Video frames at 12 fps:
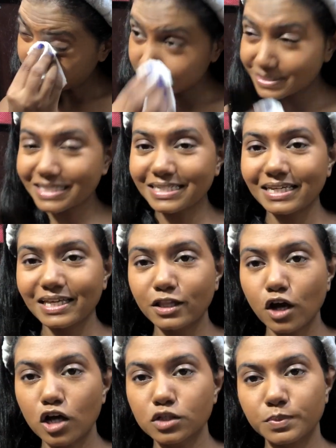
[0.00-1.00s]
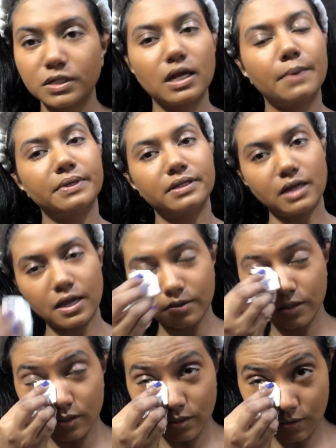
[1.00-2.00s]
sitting in the hospital, I mean,
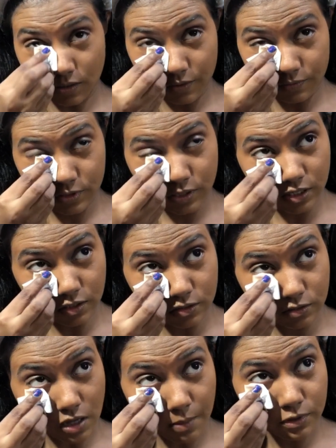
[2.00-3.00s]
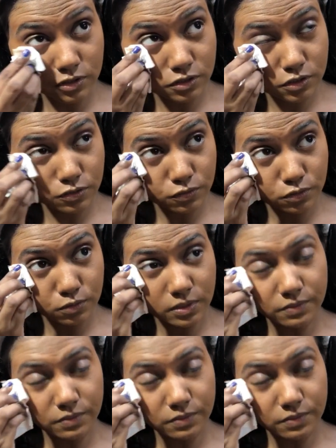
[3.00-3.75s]
I was taken to the emergency room.